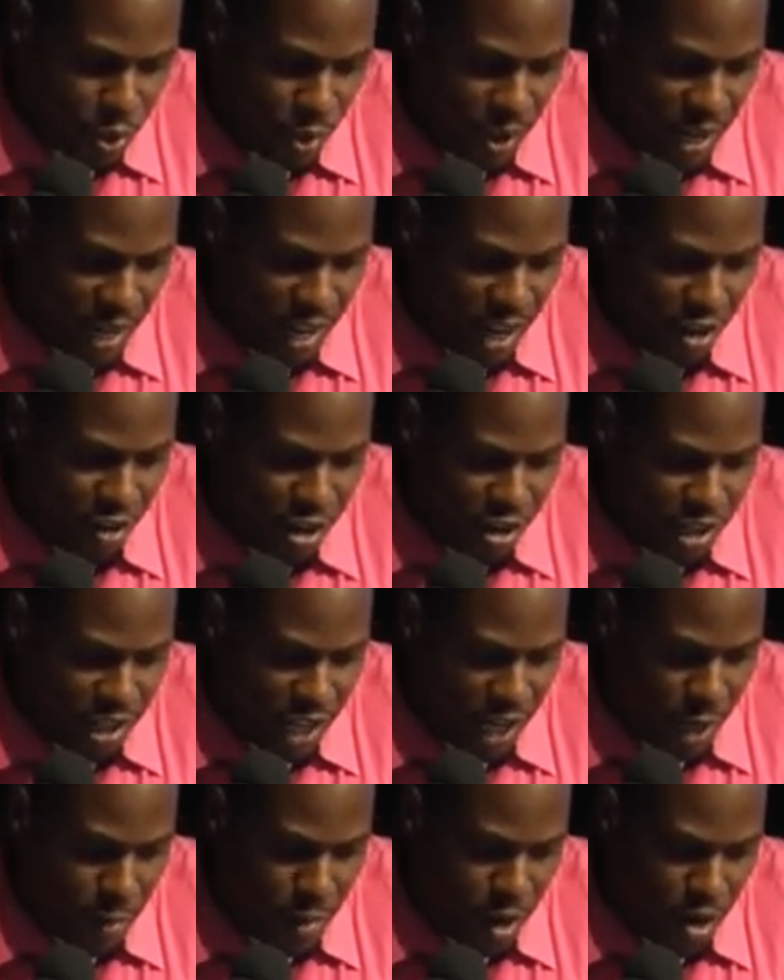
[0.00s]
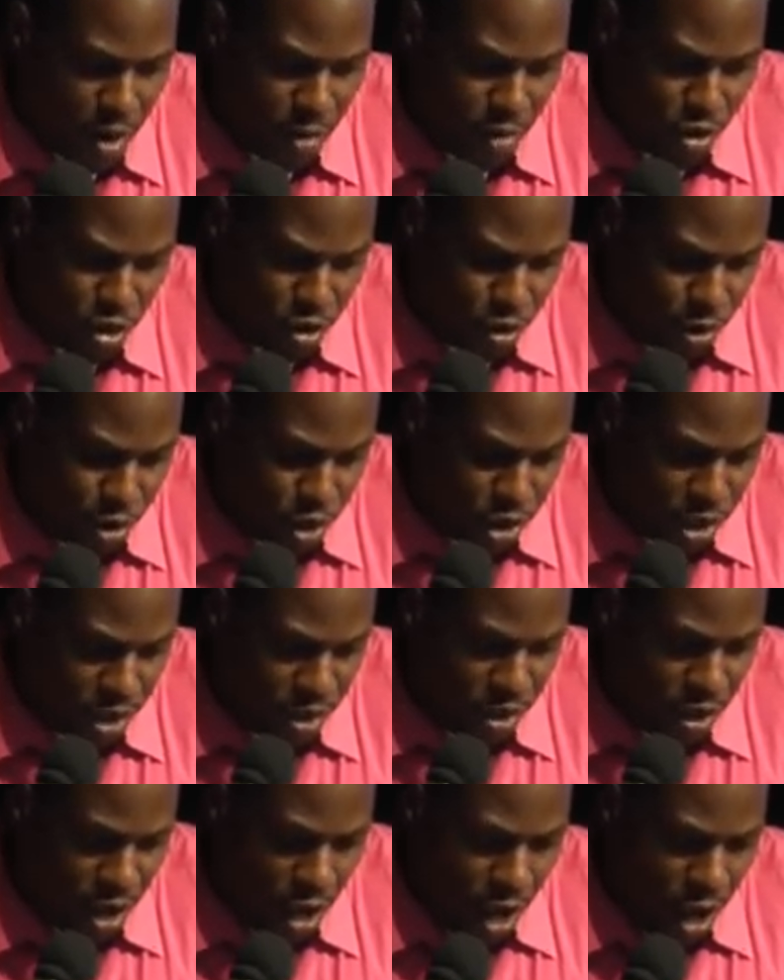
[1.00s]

we can increase the economic contribution